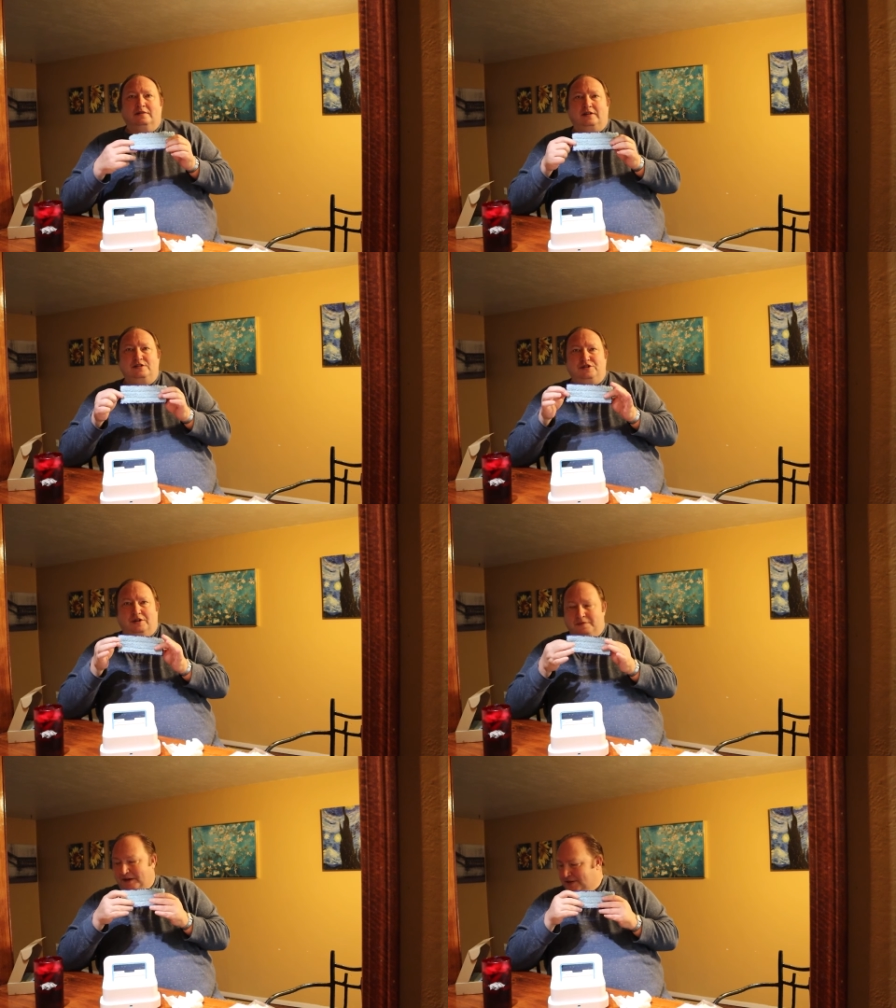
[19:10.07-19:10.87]
These you
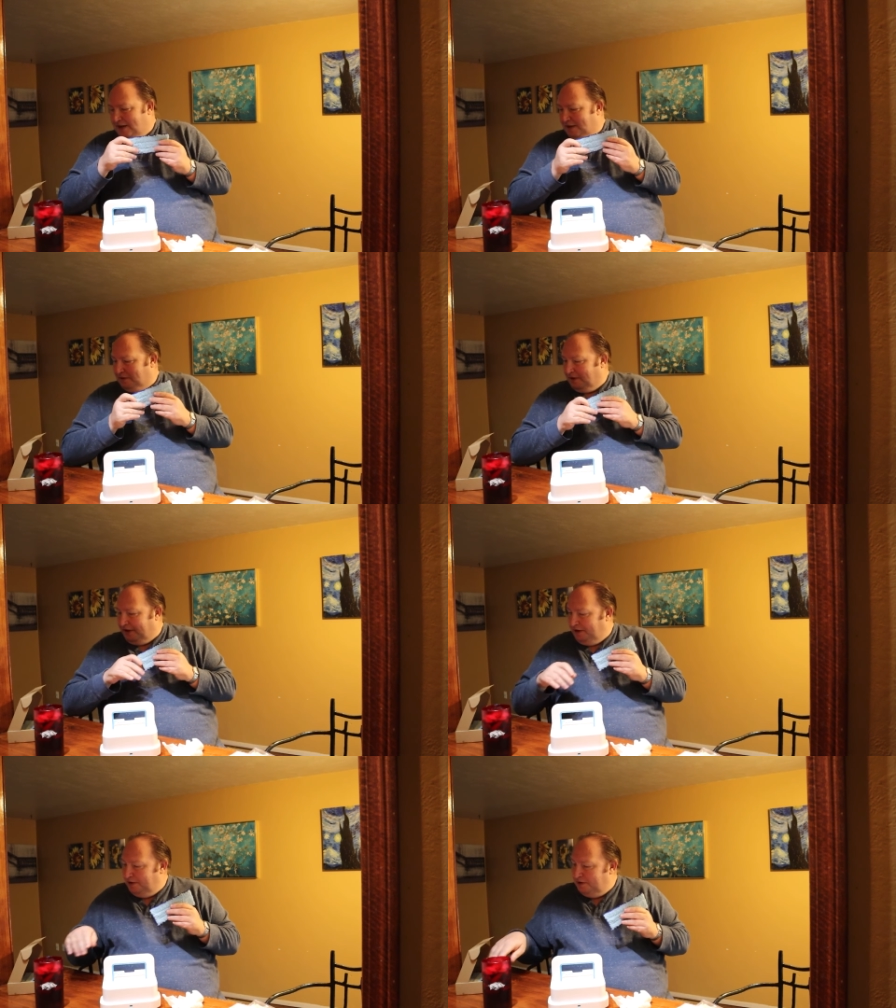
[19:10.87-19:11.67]
can rinse out and
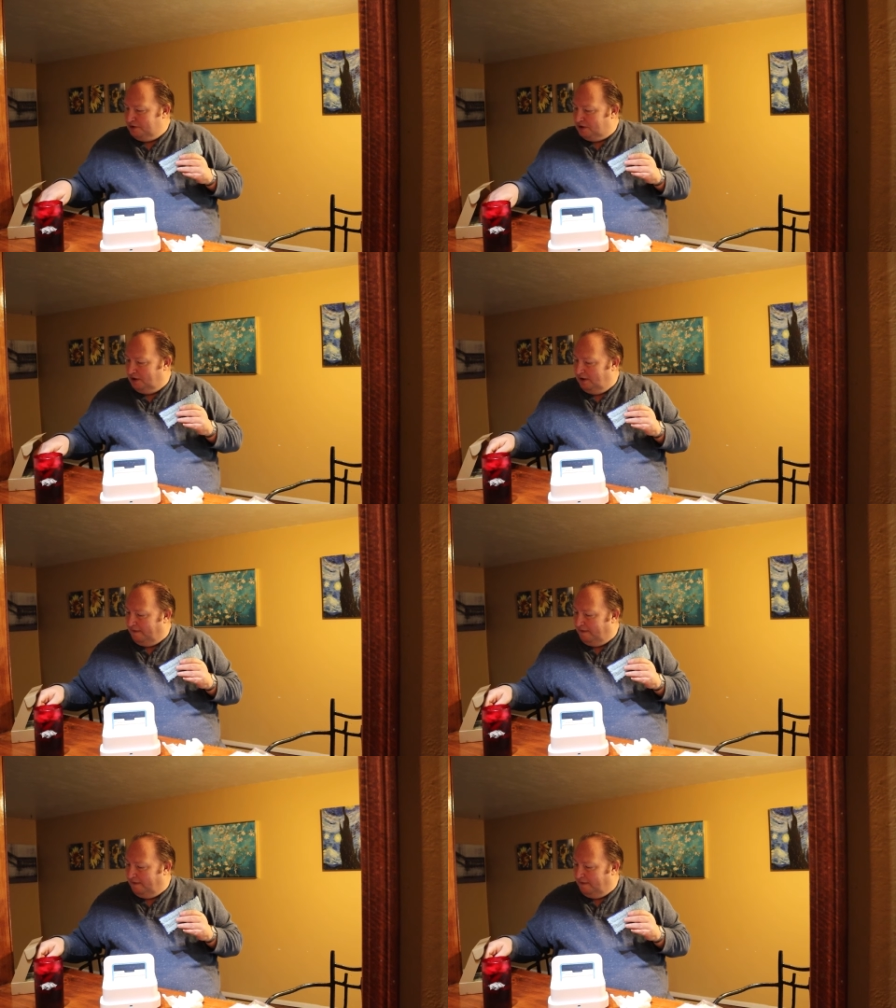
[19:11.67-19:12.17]
reuse.